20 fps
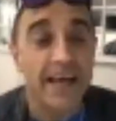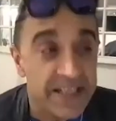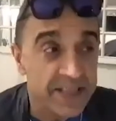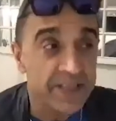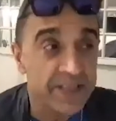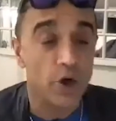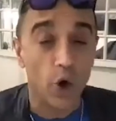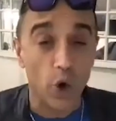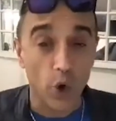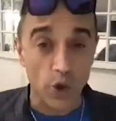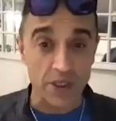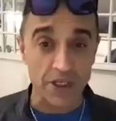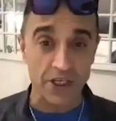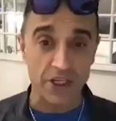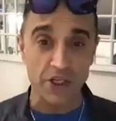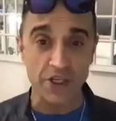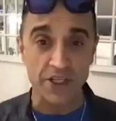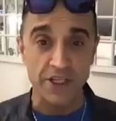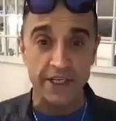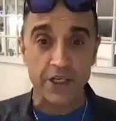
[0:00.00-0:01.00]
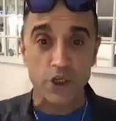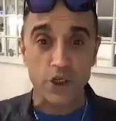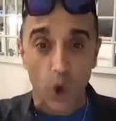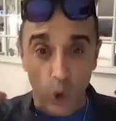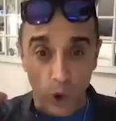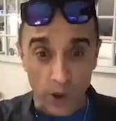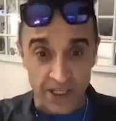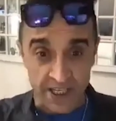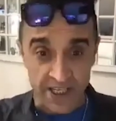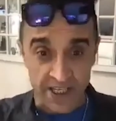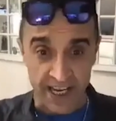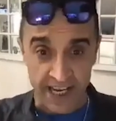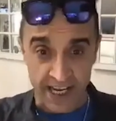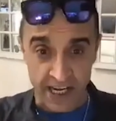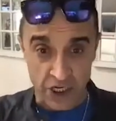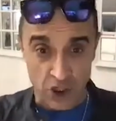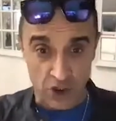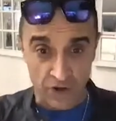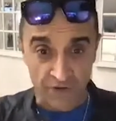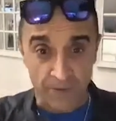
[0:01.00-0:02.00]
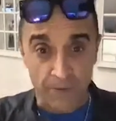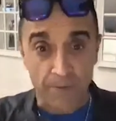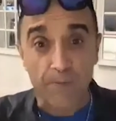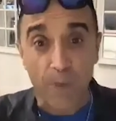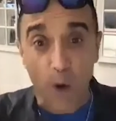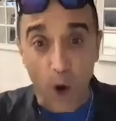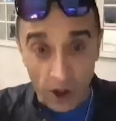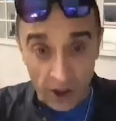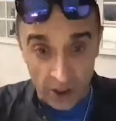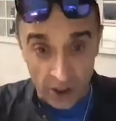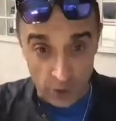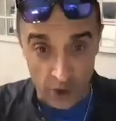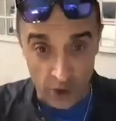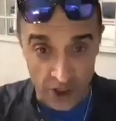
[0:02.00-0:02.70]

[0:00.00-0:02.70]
an ode to the golden age of Bollywood.